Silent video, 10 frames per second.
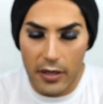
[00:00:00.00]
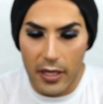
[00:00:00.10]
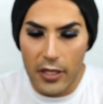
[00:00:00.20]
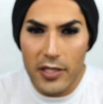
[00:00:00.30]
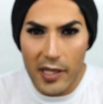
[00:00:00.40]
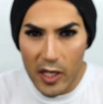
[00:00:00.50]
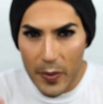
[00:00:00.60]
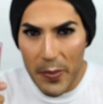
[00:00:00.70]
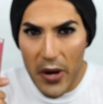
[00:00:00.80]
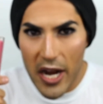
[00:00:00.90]
It looks a little
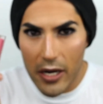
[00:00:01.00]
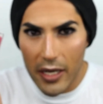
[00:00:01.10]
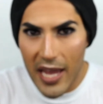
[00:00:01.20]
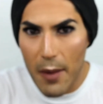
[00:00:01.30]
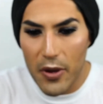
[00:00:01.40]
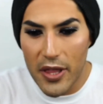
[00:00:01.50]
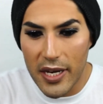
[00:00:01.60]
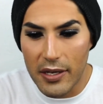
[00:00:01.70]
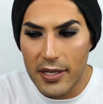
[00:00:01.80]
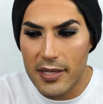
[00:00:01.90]
bit brighter on camera than
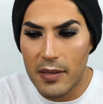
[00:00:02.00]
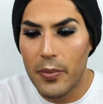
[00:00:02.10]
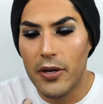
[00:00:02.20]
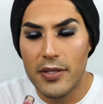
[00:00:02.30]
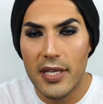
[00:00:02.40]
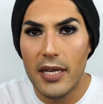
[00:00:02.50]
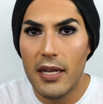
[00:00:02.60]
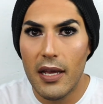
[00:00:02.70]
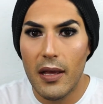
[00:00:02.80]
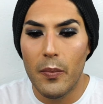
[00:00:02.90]
it does in
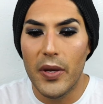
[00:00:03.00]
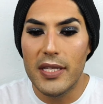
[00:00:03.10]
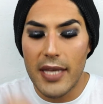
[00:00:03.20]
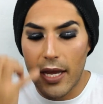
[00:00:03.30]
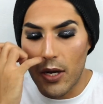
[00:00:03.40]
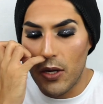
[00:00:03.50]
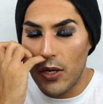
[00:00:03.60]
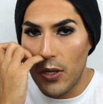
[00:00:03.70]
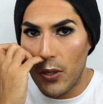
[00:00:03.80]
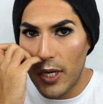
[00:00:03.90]
person, but it's like a
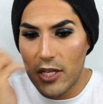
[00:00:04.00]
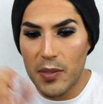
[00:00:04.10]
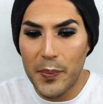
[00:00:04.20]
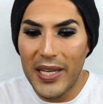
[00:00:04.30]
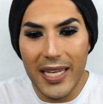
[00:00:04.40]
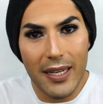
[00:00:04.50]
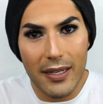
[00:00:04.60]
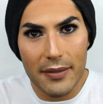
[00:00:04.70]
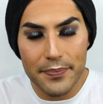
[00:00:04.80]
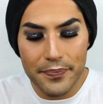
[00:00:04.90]
nudish
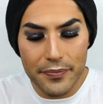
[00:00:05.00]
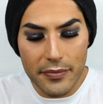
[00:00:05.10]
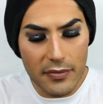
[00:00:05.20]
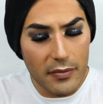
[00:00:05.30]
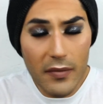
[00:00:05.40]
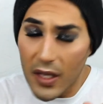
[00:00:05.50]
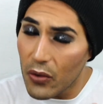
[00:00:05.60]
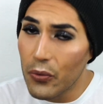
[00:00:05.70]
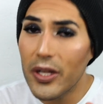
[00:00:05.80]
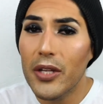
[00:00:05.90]
pink.
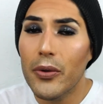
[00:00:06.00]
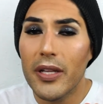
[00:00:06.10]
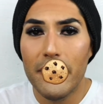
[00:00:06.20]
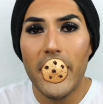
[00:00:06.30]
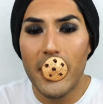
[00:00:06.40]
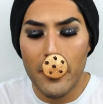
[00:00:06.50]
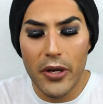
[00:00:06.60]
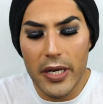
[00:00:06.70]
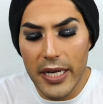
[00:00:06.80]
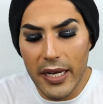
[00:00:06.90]
Really, really
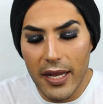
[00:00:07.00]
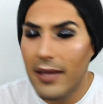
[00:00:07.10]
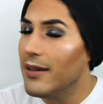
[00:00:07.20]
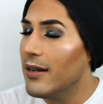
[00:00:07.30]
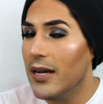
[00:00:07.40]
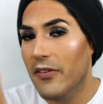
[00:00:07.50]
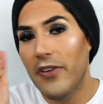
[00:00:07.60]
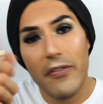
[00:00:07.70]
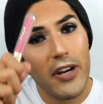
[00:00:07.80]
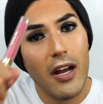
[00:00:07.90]
pretty.
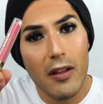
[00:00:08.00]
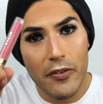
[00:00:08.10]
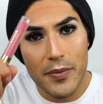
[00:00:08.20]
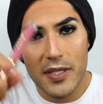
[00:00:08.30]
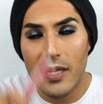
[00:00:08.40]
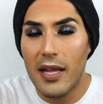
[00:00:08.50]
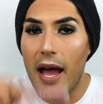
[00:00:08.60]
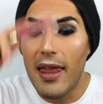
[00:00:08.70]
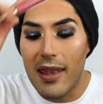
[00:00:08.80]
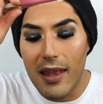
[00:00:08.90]
Favorite color from Stila.
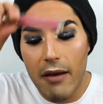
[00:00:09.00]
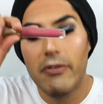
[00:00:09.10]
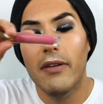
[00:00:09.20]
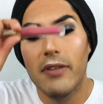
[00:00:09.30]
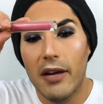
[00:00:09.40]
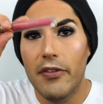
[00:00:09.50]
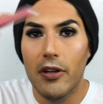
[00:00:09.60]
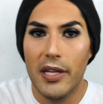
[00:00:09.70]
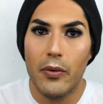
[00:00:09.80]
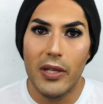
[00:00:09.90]
I love, love, love
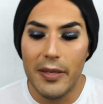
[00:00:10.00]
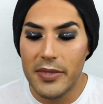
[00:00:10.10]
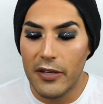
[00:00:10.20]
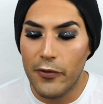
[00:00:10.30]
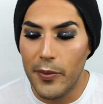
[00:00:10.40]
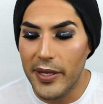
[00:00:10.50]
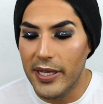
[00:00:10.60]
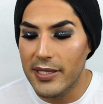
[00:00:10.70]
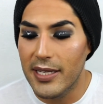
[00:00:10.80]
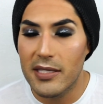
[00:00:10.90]
their liquid lipstick
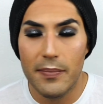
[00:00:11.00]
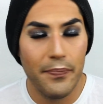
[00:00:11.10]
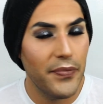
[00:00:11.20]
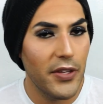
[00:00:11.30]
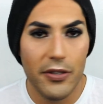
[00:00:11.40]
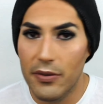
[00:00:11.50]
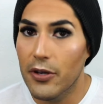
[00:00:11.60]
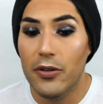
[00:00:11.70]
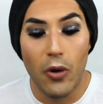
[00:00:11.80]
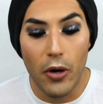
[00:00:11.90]
formulas.
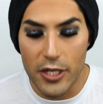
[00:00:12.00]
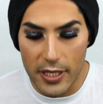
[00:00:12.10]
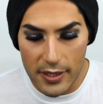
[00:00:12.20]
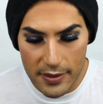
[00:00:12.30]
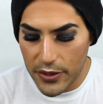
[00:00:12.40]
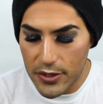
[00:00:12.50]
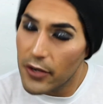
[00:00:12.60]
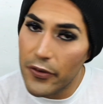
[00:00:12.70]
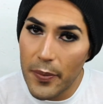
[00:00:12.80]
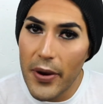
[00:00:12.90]
They're gorgeous.
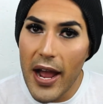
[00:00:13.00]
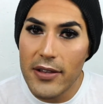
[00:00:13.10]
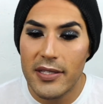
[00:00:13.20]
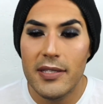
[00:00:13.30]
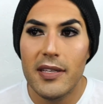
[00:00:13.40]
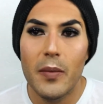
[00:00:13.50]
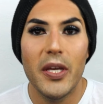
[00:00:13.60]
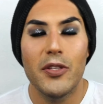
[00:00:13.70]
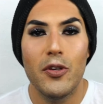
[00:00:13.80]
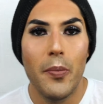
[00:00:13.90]
So for brows, this is gonna
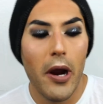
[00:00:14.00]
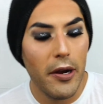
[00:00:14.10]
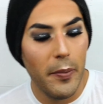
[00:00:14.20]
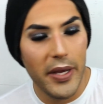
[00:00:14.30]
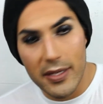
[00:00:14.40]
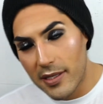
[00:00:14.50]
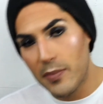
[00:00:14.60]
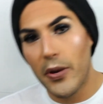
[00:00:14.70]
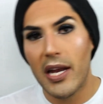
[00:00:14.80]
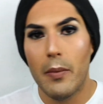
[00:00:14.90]
be a two-parter because
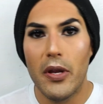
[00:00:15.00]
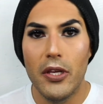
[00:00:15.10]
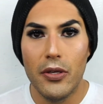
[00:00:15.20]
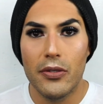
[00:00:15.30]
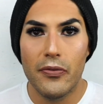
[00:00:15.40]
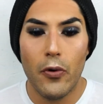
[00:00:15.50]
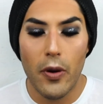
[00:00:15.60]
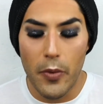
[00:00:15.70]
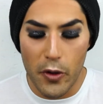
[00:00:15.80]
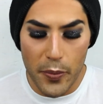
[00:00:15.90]
this brand I'm gonna use
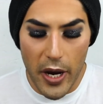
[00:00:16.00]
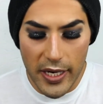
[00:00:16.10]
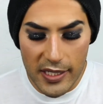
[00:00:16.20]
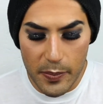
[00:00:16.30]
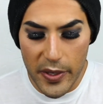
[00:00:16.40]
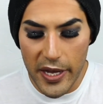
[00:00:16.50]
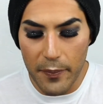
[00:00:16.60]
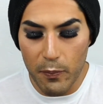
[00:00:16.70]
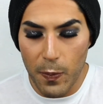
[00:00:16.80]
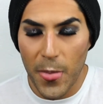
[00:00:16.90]
for both products,
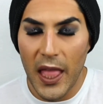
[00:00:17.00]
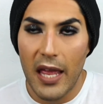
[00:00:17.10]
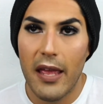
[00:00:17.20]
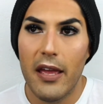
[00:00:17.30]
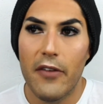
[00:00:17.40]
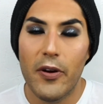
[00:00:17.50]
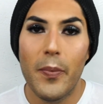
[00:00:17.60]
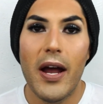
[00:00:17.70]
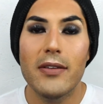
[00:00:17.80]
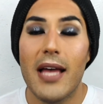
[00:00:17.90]
but for
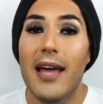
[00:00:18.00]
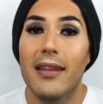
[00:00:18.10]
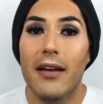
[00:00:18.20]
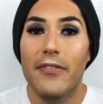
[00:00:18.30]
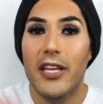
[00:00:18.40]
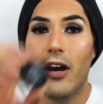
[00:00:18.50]
brows, I love the